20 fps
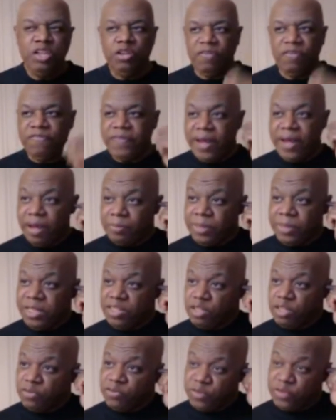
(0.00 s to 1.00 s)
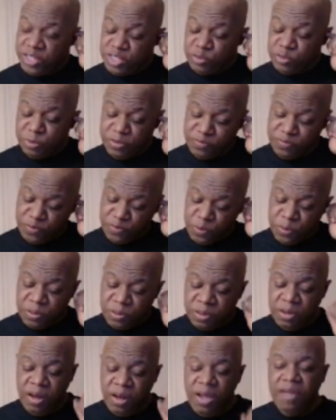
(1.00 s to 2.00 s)
your family and your friends
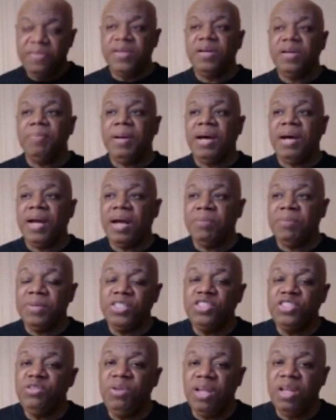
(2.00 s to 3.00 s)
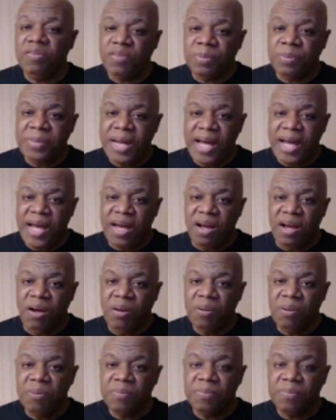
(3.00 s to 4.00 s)
before, think about how much you love them now.